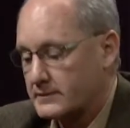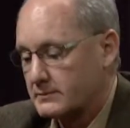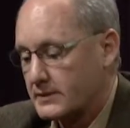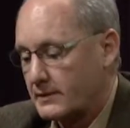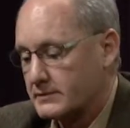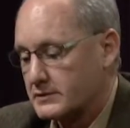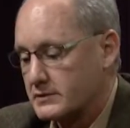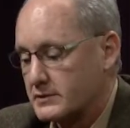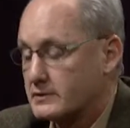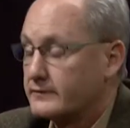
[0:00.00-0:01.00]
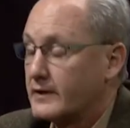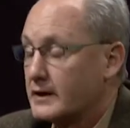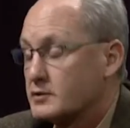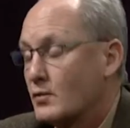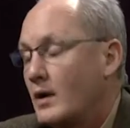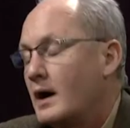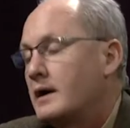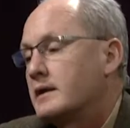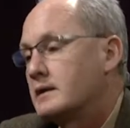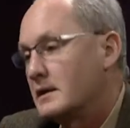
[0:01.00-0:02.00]
Sometimes it's a financial
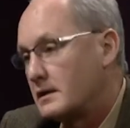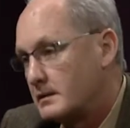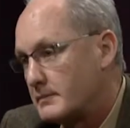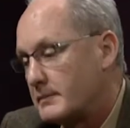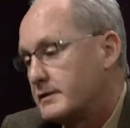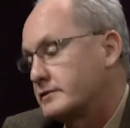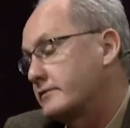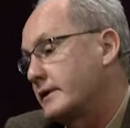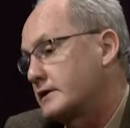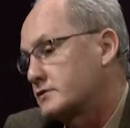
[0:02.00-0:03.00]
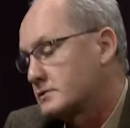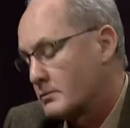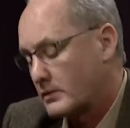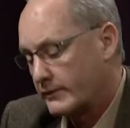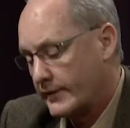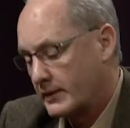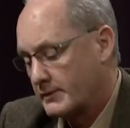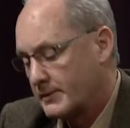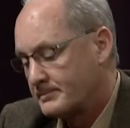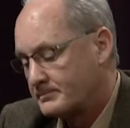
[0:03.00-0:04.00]
one, and maybe there's financial support
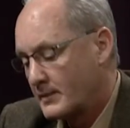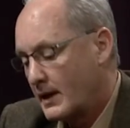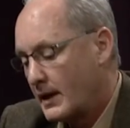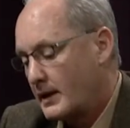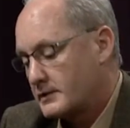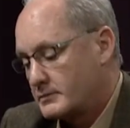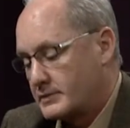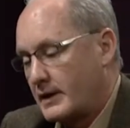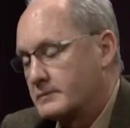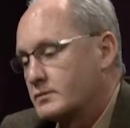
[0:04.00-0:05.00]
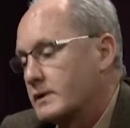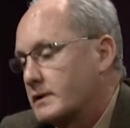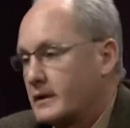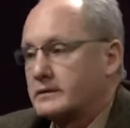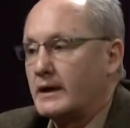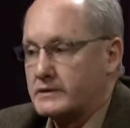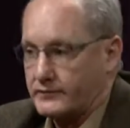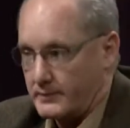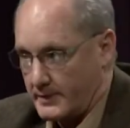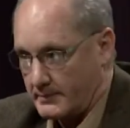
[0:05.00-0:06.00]
available. Sometimes we connect dots
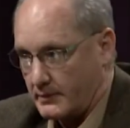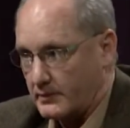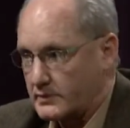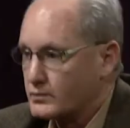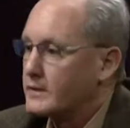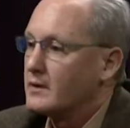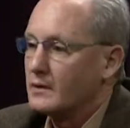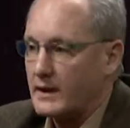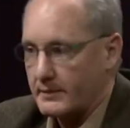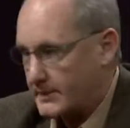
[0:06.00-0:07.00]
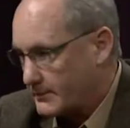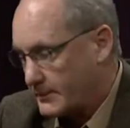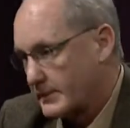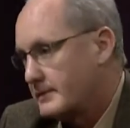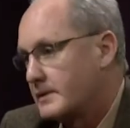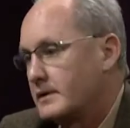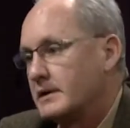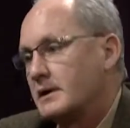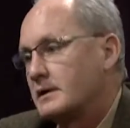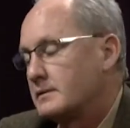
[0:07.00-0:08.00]
for people because we know a lot of people in the
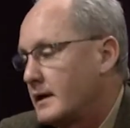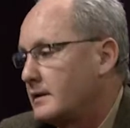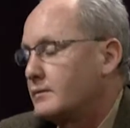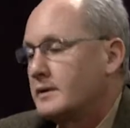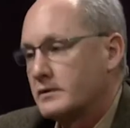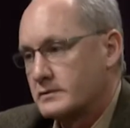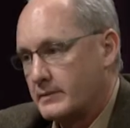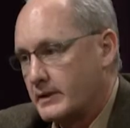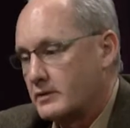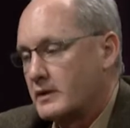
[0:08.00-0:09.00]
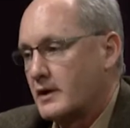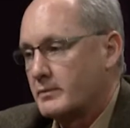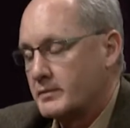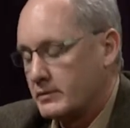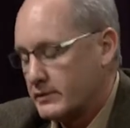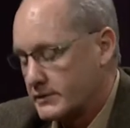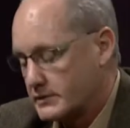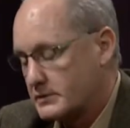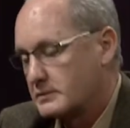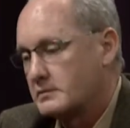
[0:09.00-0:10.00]
community, and hey, we know somebody who can help you in
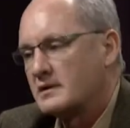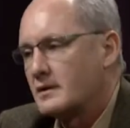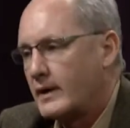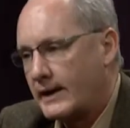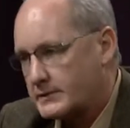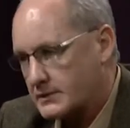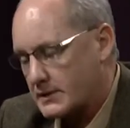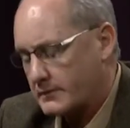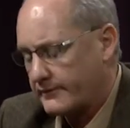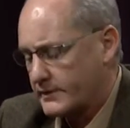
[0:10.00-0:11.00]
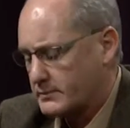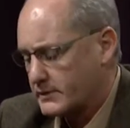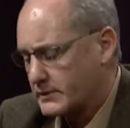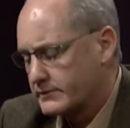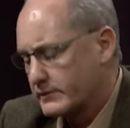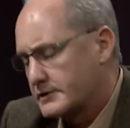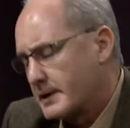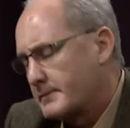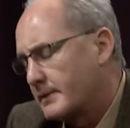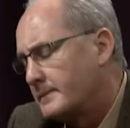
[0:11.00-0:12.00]
this, who has this type of expertise, for
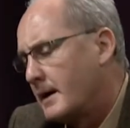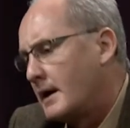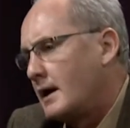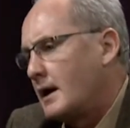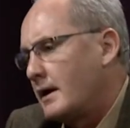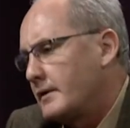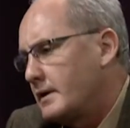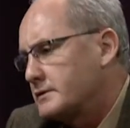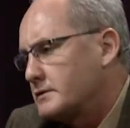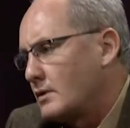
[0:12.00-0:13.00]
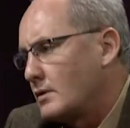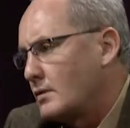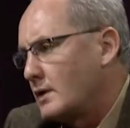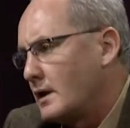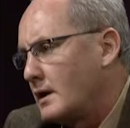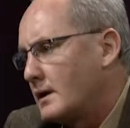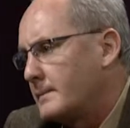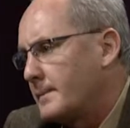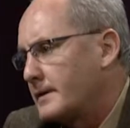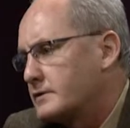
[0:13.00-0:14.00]
example. And then
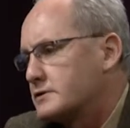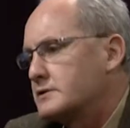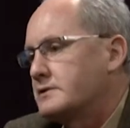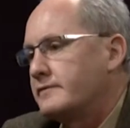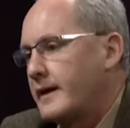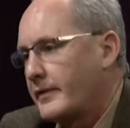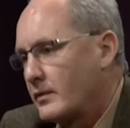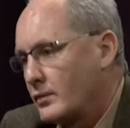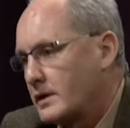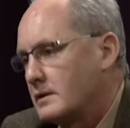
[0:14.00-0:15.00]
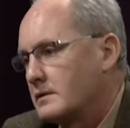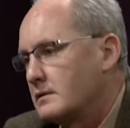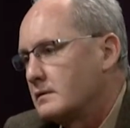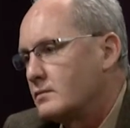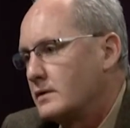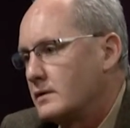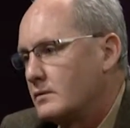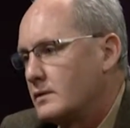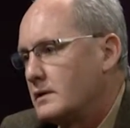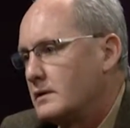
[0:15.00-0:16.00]
also, there's just the fact that
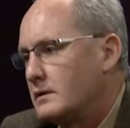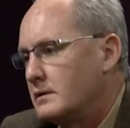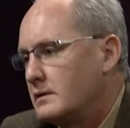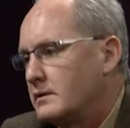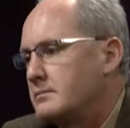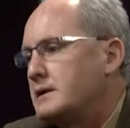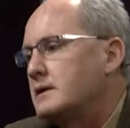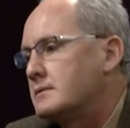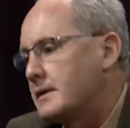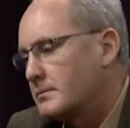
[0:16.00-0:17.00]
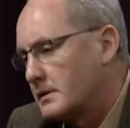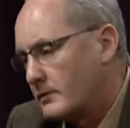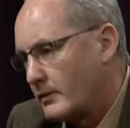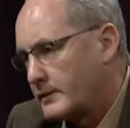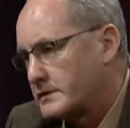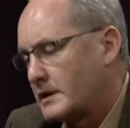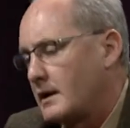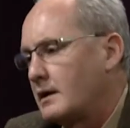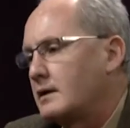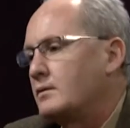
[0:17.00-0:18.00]
the media may print what we
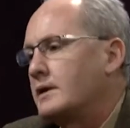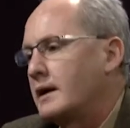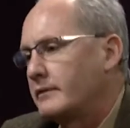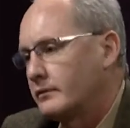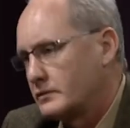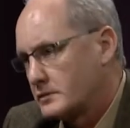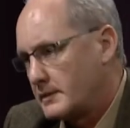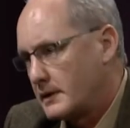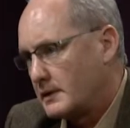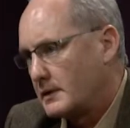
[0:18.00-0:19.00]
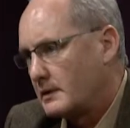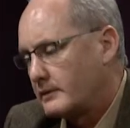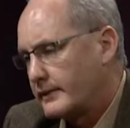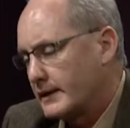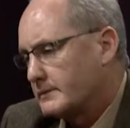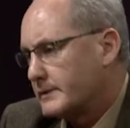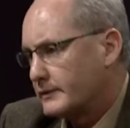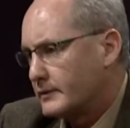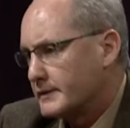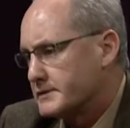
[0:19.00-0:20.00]
say. We have social media available
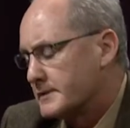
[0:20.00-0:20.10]
to us.